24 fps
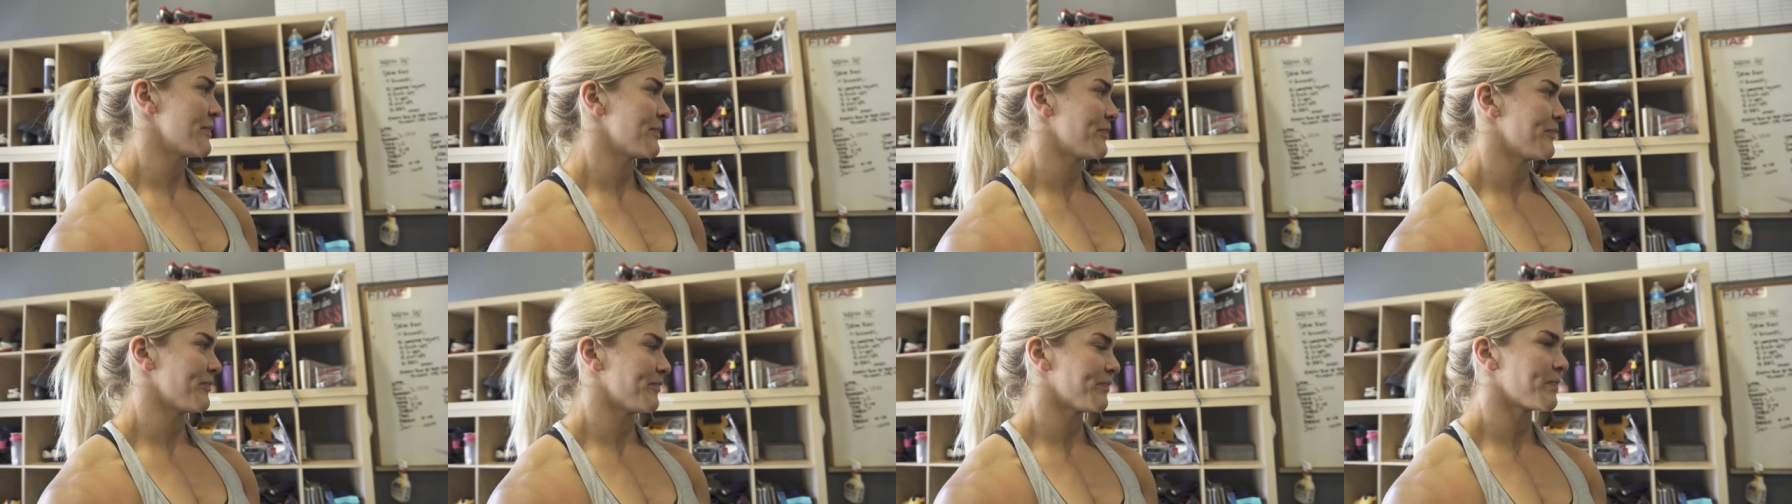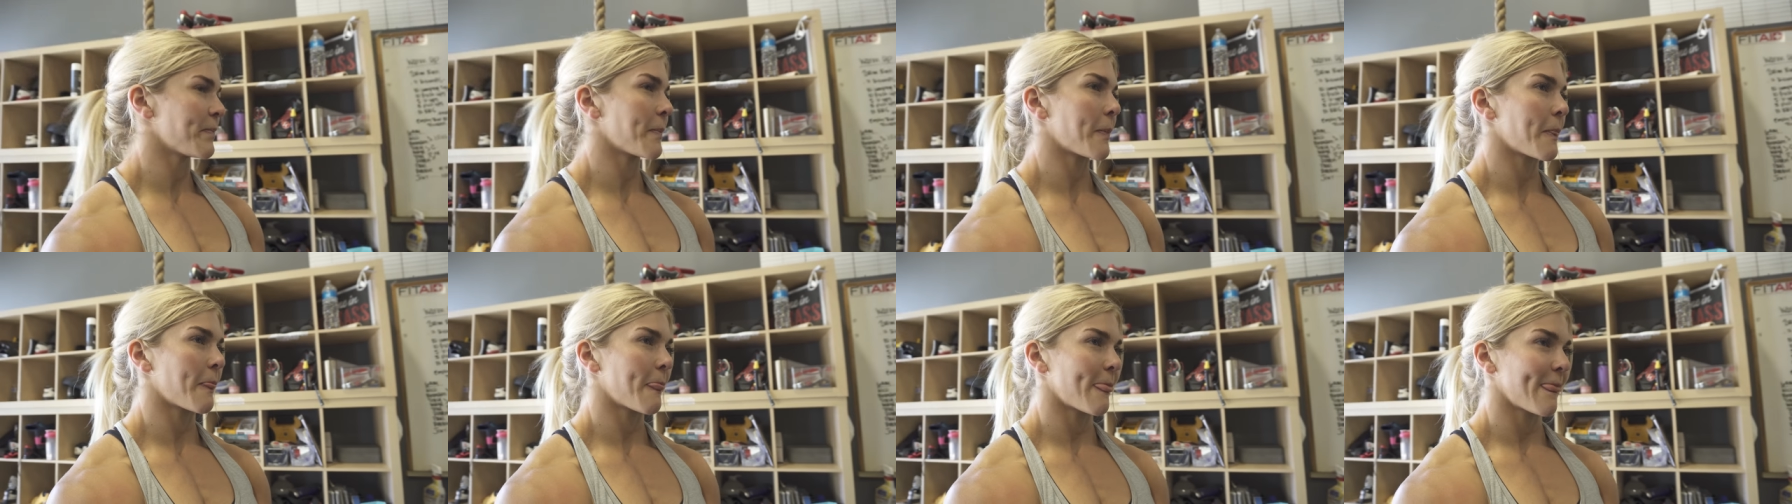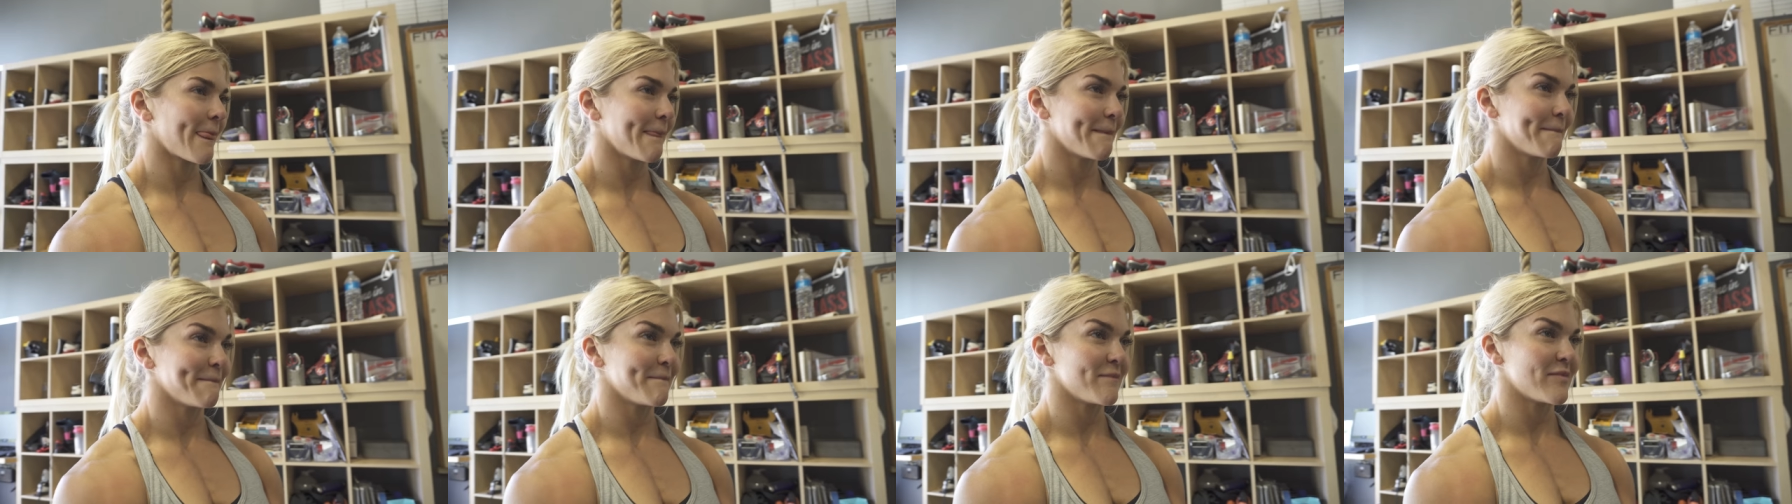The B Gang.
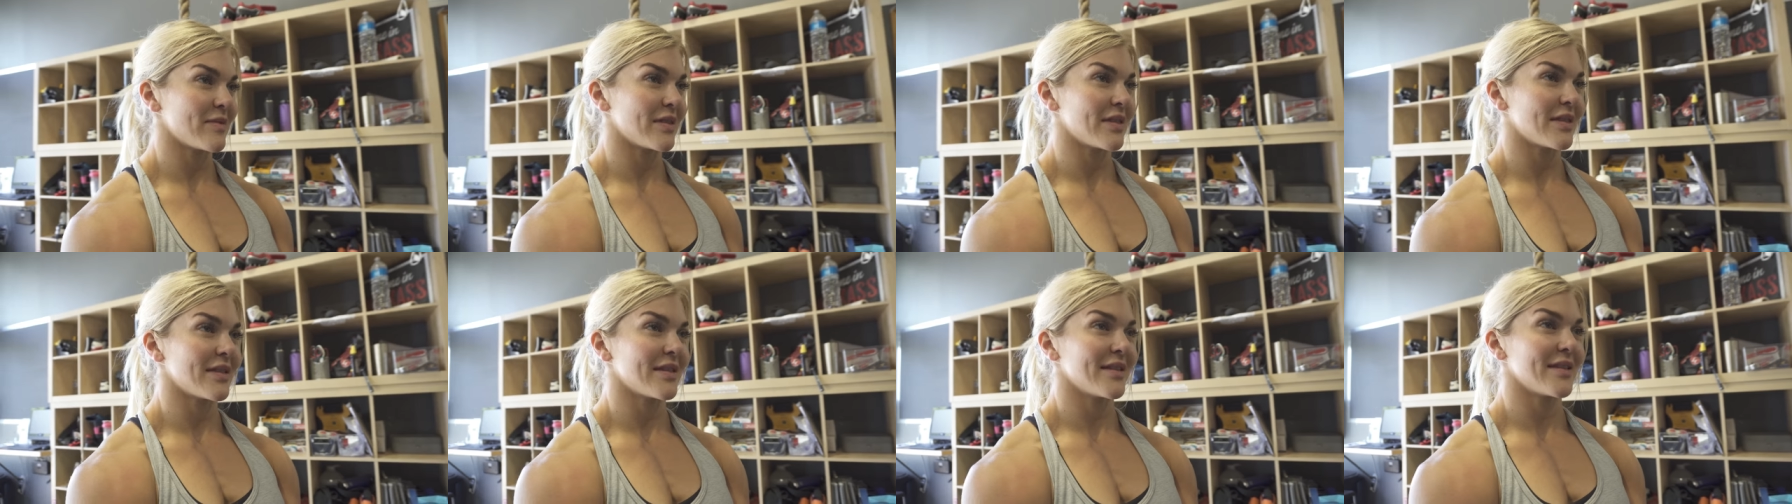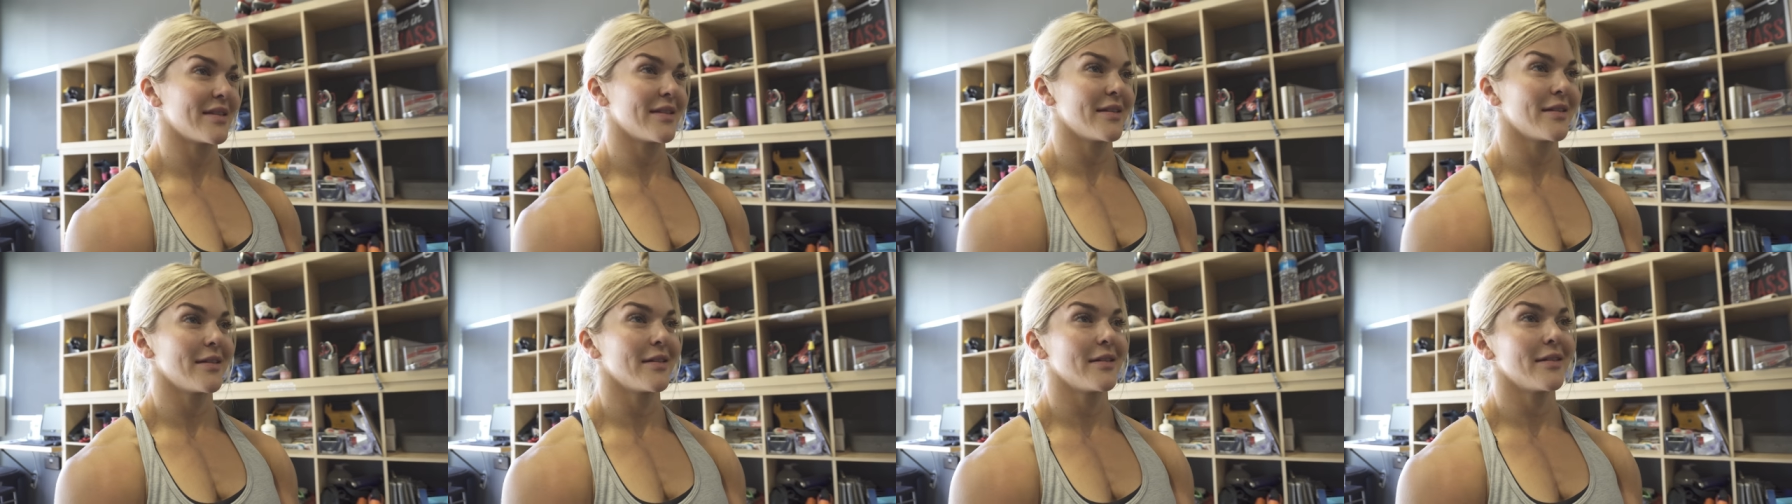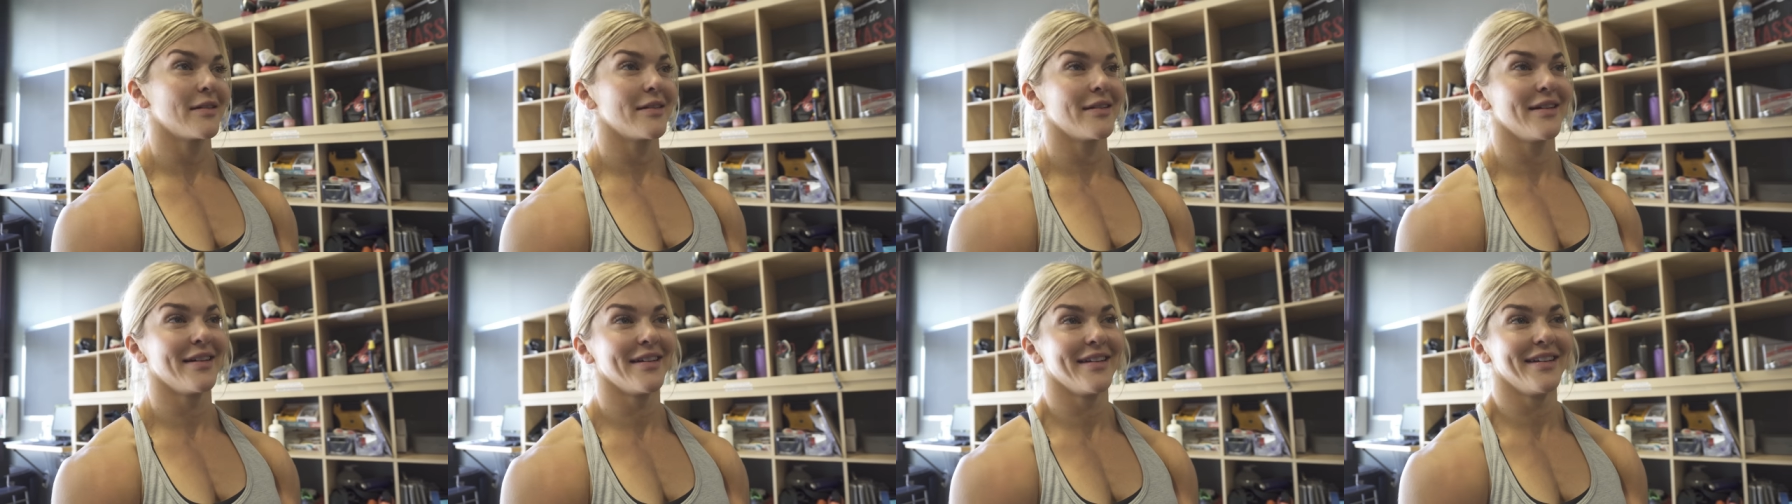
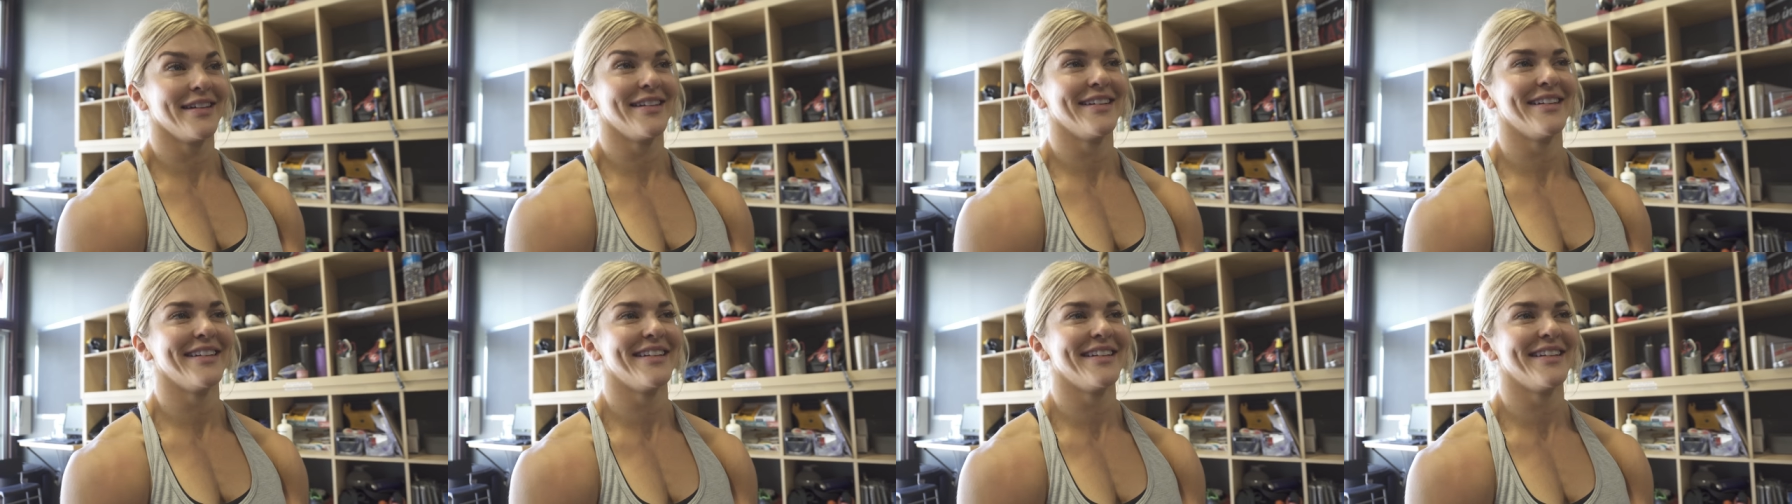I mean,